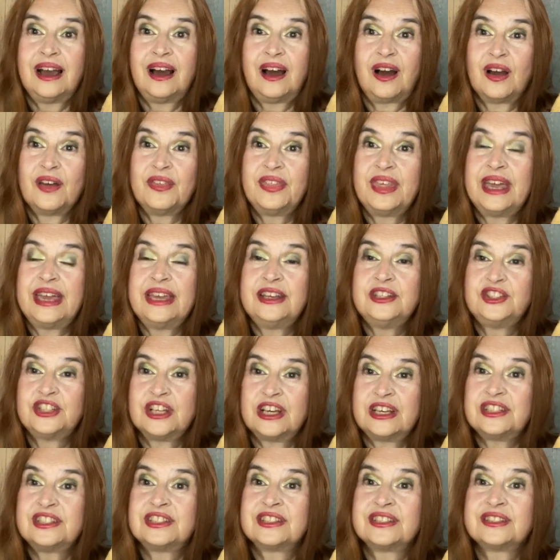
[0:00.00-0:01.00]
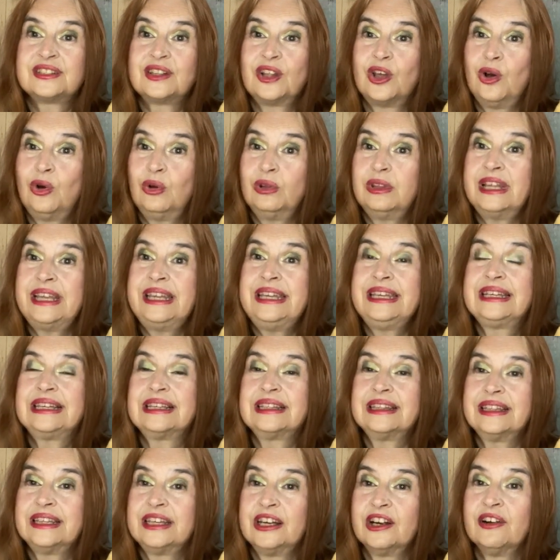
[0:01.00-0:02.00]
are they just slowly
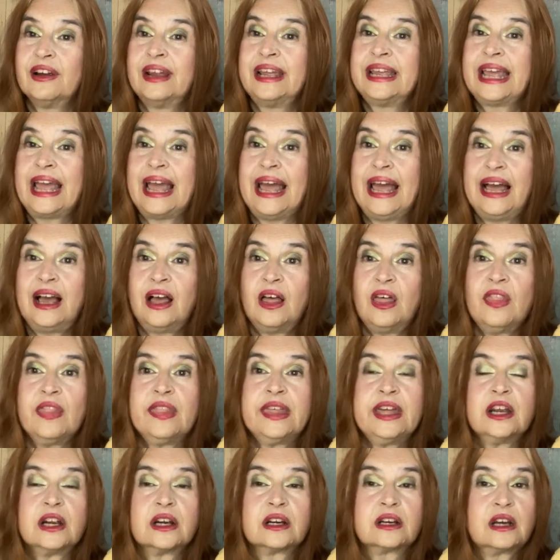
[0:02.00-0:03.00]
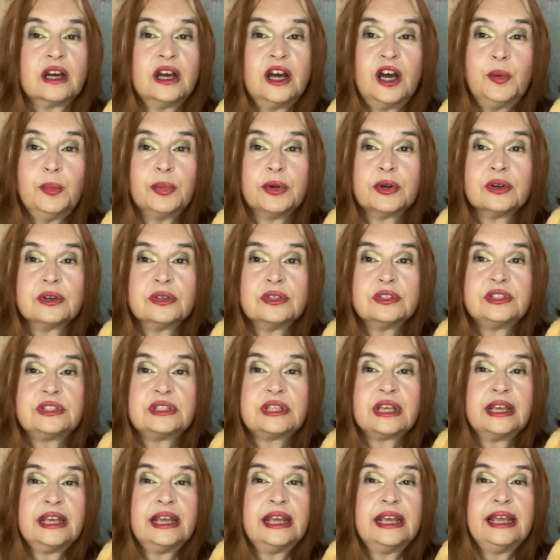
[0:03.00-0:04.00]
clearing out their cupboards